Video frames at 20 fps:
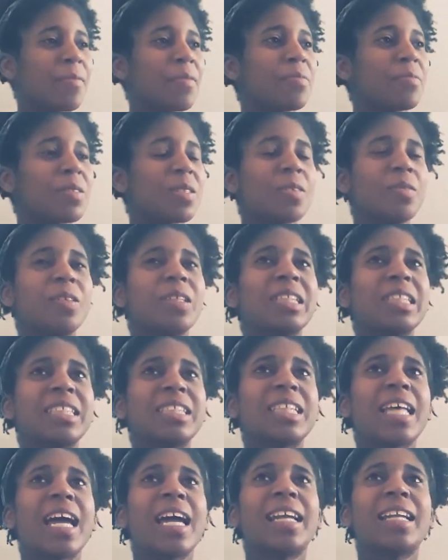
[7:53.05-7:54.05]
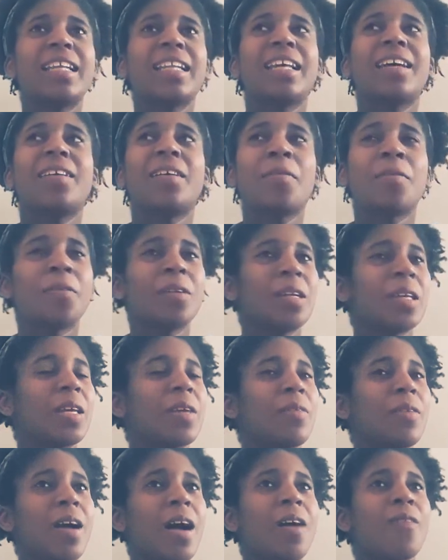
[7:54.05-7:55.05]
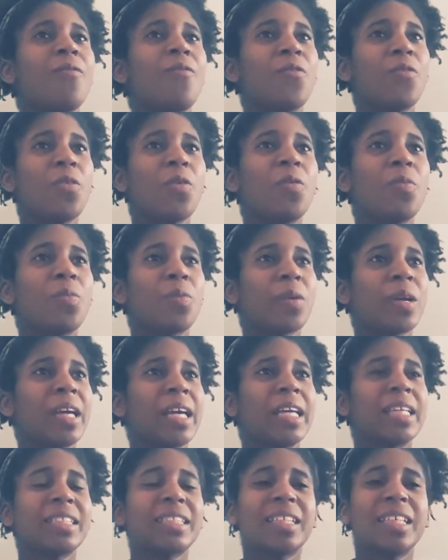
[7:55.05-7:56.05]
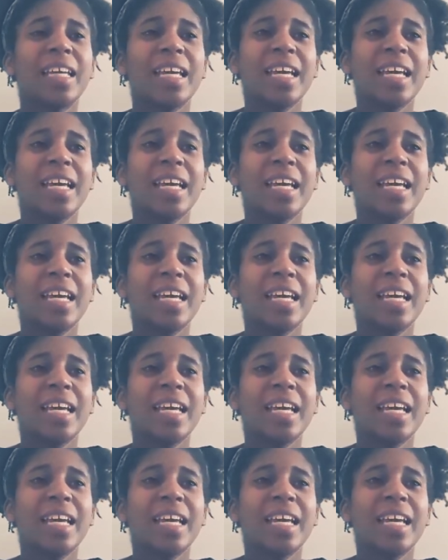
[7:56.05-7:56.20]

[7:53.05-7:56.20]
I'm so excited that I'm going to give God full praise.